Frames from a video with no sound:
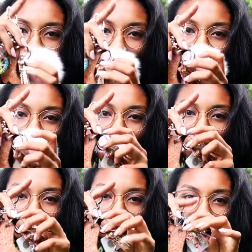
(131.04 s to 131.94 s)
here
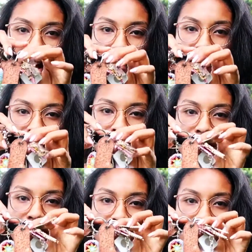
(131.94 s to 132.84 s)
from
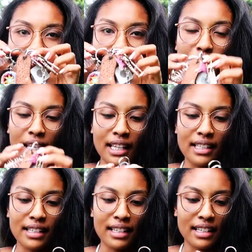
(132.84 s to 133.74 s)
various
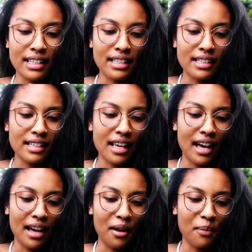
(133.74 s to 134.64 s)
places.
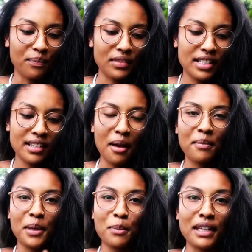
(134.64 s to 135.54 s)

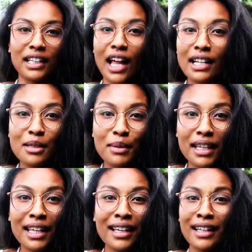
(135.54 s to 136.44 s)
Some mean a lot to
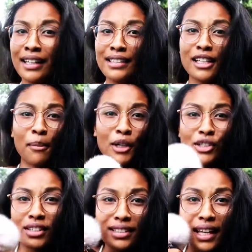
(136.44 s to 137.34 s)
me, some are
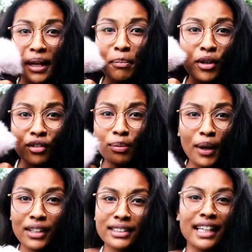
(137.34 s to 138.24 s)
just like poof
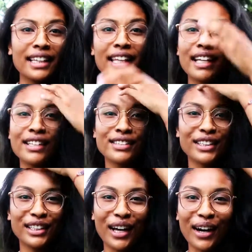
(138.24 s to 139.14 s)
balls like this,
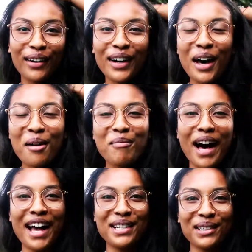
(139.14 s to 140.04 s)
you know,
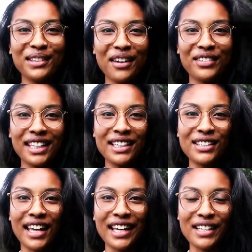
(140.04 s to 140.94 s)
but I do love
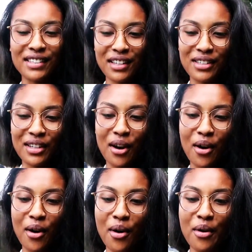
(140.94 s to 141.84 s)
keychains.
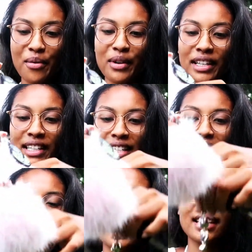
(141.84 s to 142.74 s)
So one of the
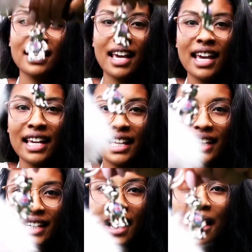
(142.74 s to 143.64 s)
keychains
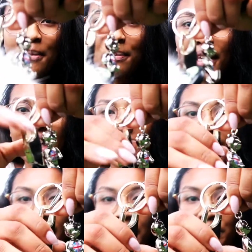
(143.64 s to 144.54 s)
he got
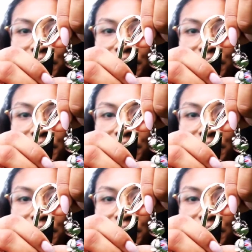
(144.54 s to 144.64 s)
me